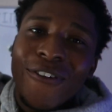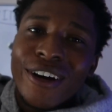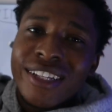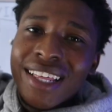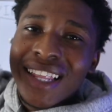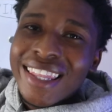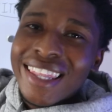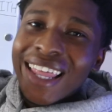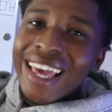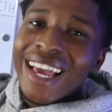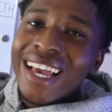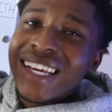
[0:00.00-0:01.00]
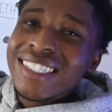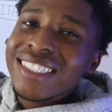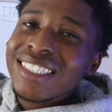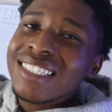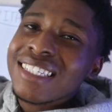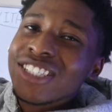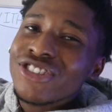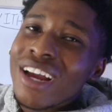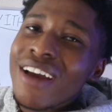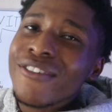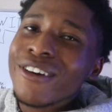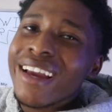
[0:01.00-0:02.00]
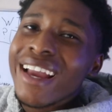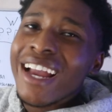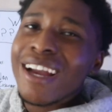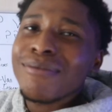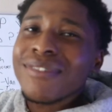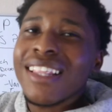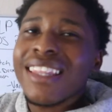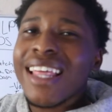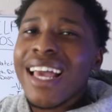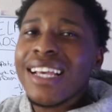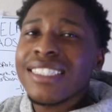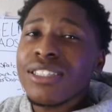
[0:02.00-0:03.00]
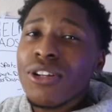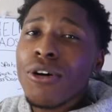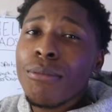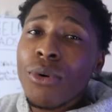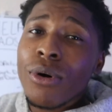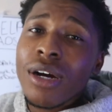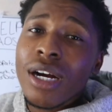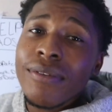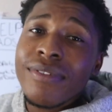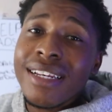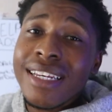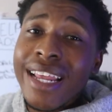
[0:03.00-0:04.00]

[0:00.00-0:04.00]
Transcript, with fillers: for the last driver app, the last load board of the